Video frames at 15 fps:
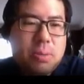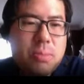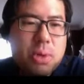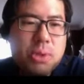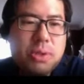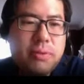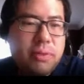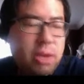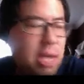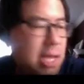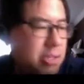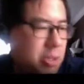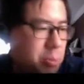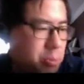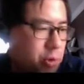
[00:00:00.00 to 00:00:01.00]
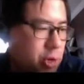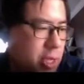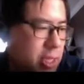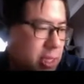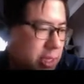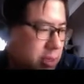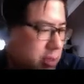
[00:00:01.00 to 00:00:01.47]
I know most of you
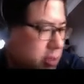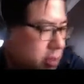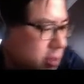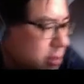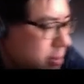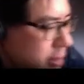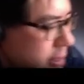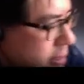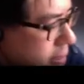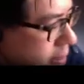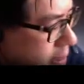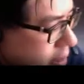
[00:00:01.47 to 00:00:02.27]
guys are preclinical.